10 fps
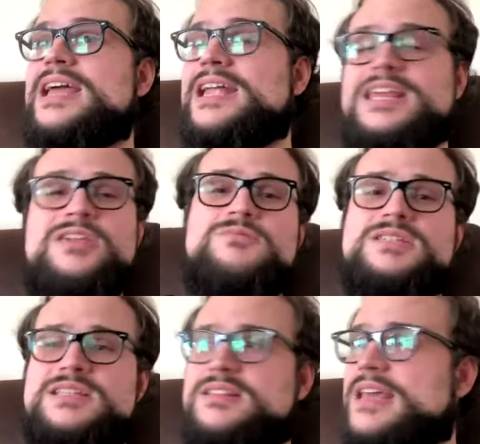and he
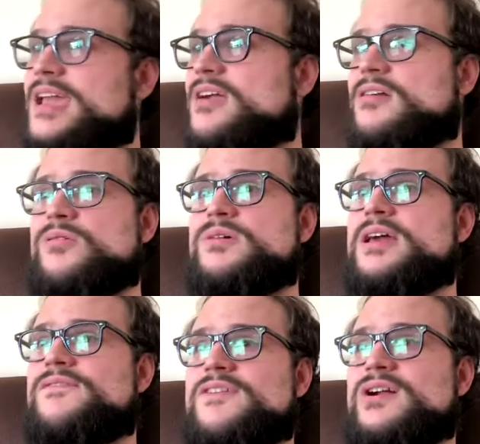wasn't there or
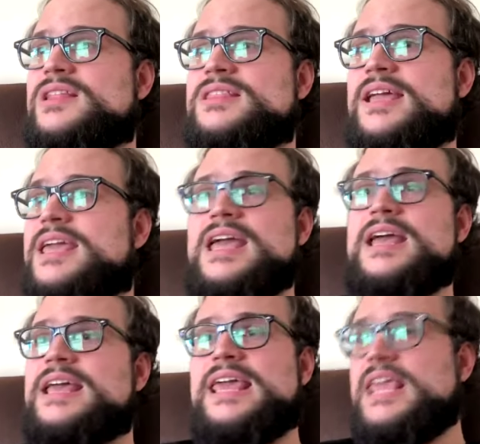whatever and like
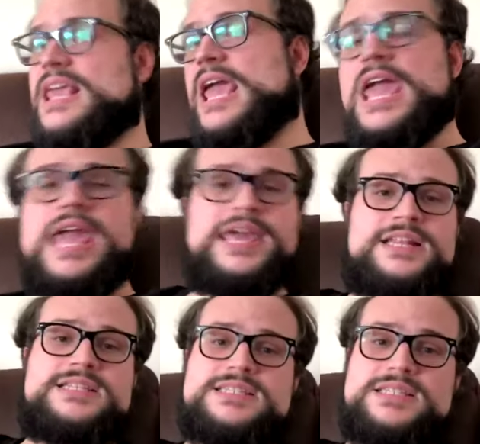he
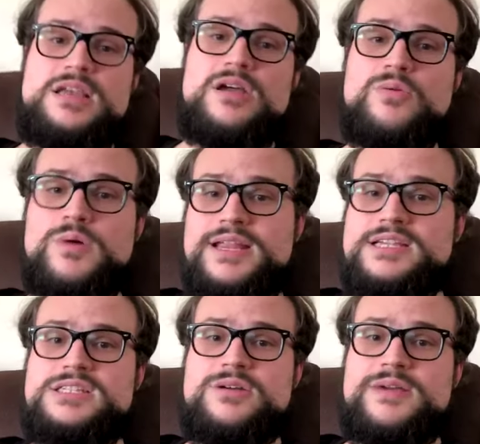hates what
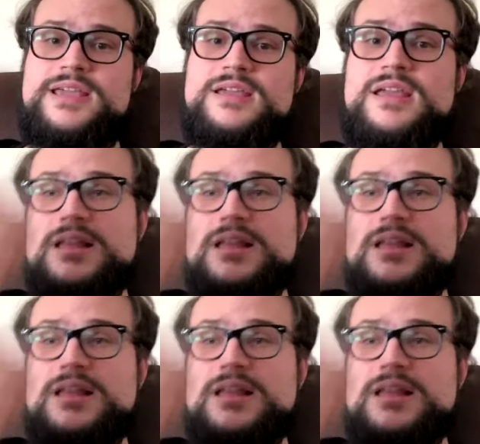he's doing.